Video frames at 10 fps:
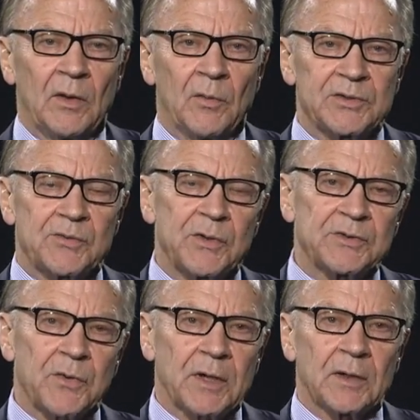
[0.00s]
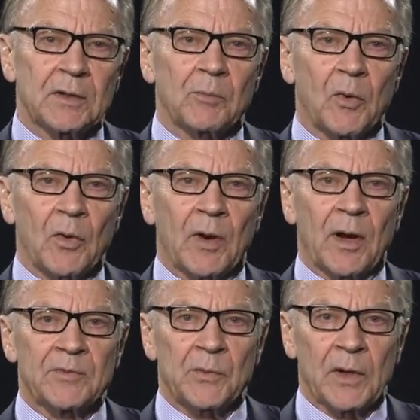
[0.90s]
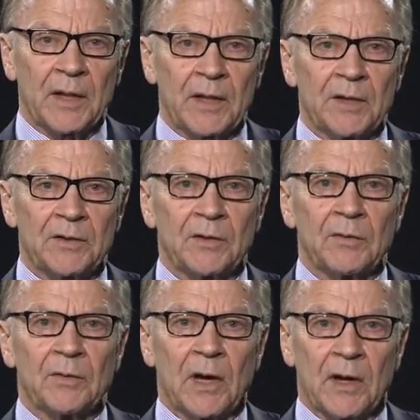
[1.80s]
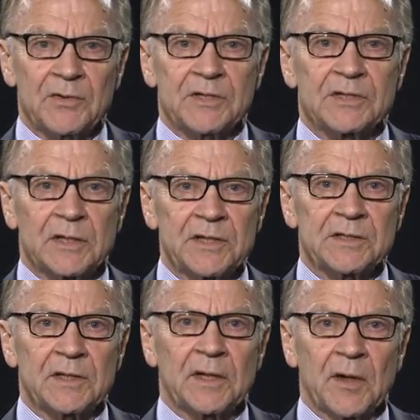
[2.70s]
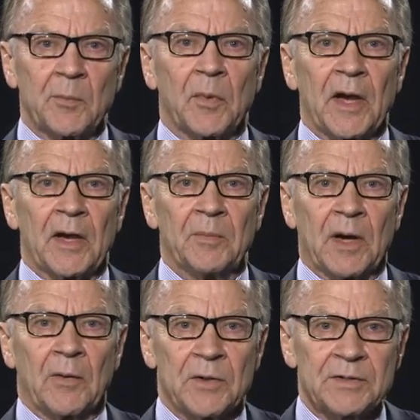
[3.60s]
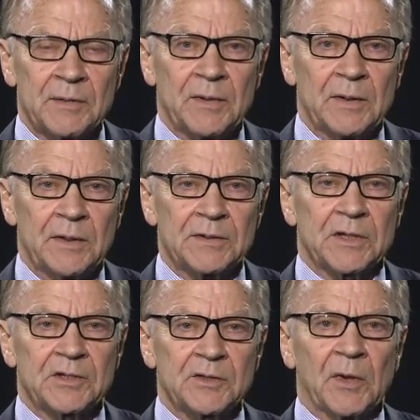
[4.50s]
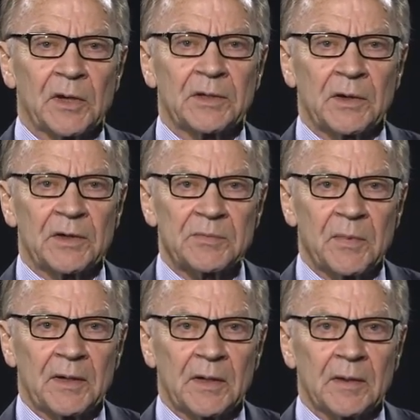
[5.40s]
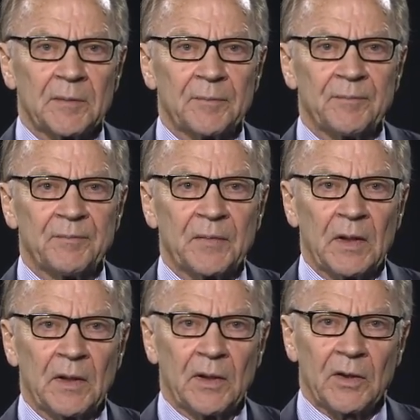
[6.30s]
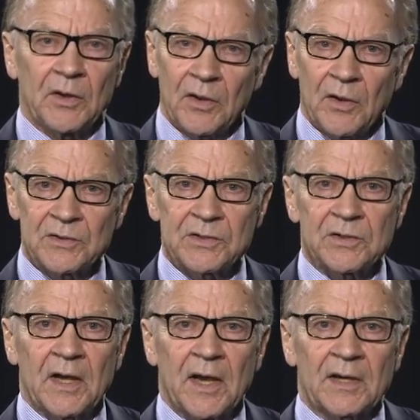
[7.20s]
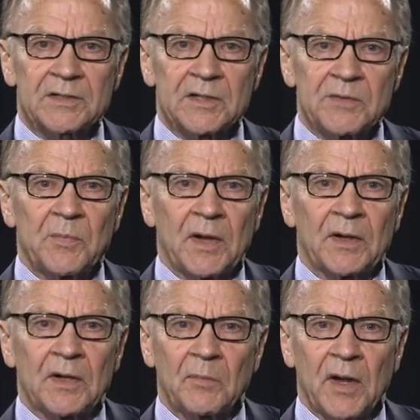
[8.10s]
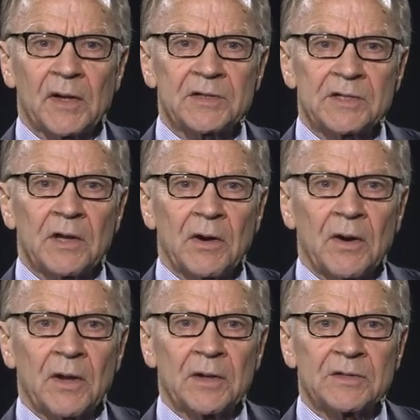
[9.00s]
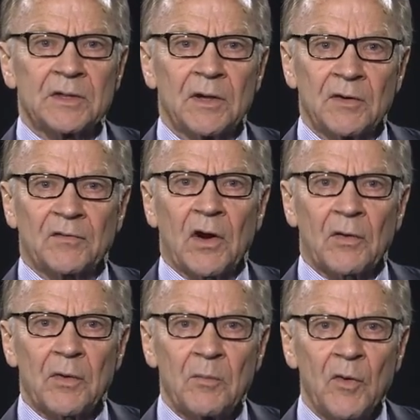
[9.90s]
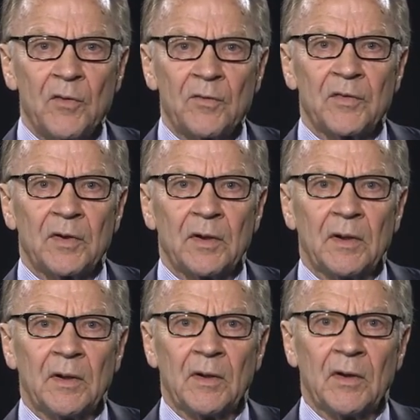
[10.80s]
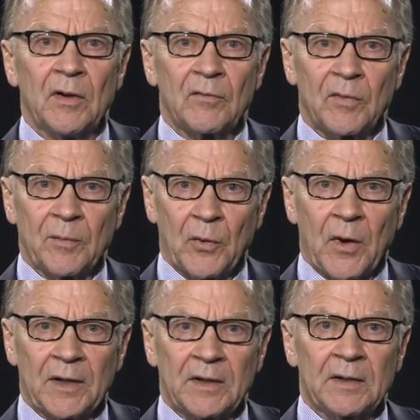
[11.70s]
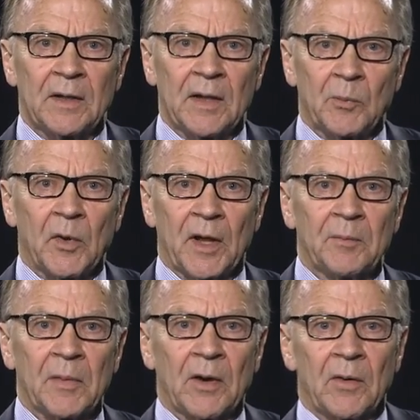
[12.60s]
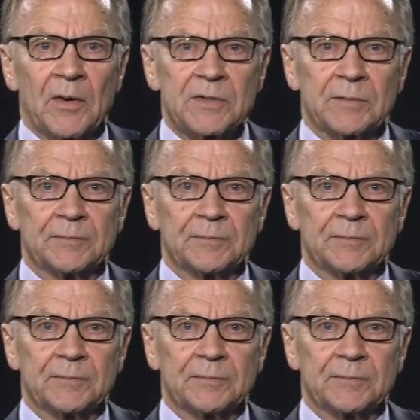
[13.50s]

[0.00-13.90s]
was restricted to programs related to Congress's listed and implied powers, such as military spending. Could it also tax and spend in policy areas far removed from the granted and implied powers?